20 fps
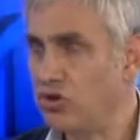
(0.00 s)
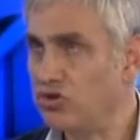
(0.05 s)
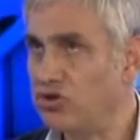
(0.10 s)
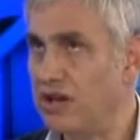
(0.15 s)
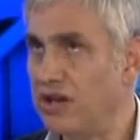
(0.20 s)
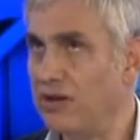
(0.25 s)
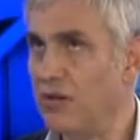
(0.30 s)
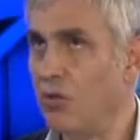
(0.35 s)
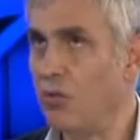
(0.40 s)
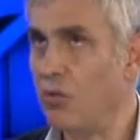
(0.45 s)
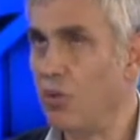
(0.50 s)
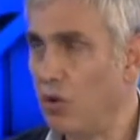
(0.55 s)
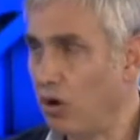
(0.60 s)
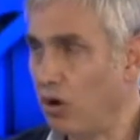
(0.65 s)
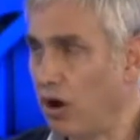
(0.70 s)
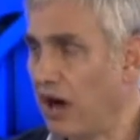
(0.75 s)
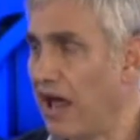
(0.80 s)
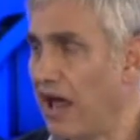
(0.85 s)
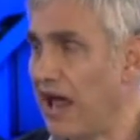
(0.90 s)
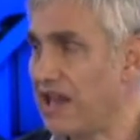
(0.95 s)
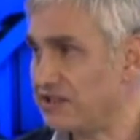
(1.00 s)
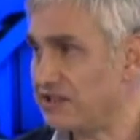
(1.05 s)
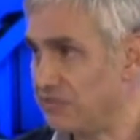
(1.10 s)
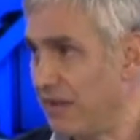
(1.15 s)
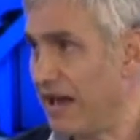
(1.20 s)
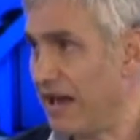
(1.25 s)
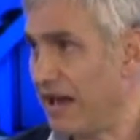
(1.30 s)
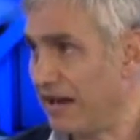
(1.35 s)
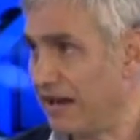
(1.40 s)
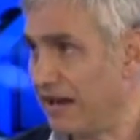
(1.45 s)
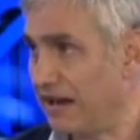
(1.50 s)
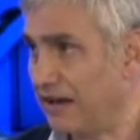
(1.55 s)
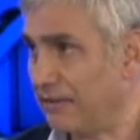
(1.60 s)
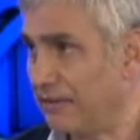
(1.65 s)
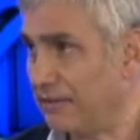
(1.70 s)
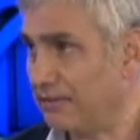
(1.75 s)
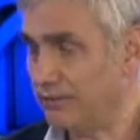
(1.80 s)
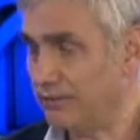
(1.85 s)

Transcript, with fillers: using world class marketing.